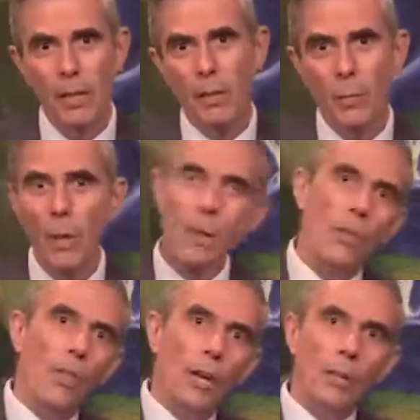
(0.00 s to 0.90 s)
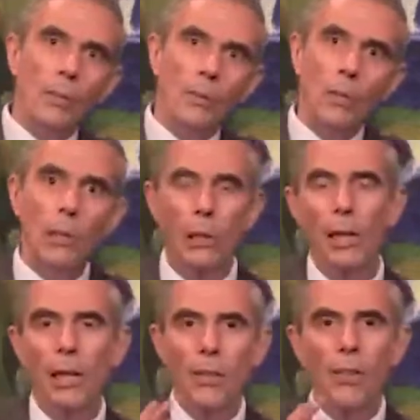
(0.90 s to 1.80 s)
We thought it was going to look
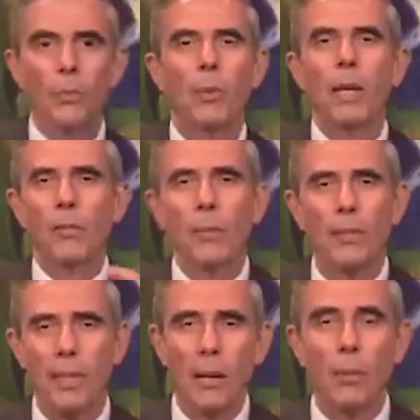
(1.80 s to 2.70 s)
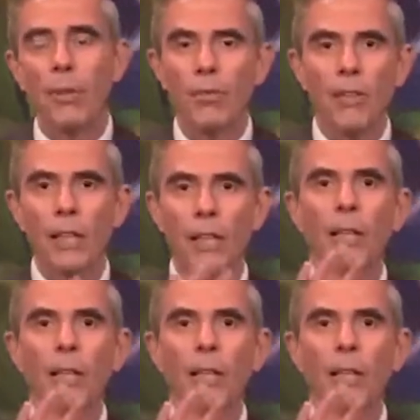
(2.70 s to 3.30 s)
like this, but as we stay with the feeling,